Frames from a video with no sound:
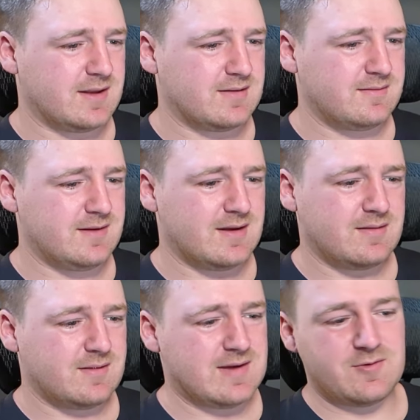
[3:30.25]
Like, yeah,
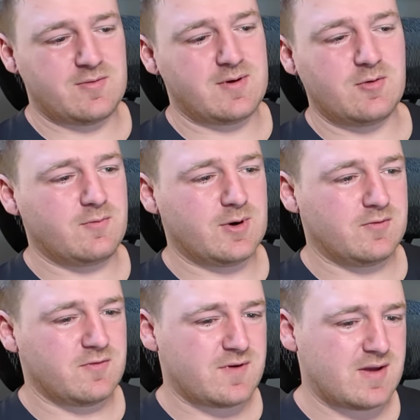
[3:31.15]
everyone went
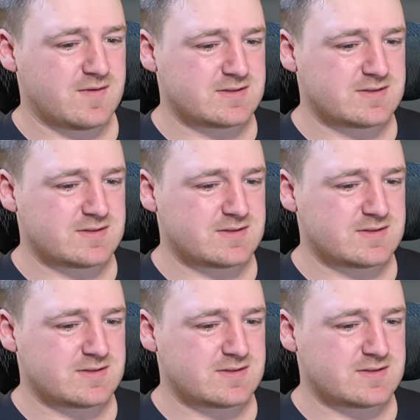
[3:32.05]
0-5.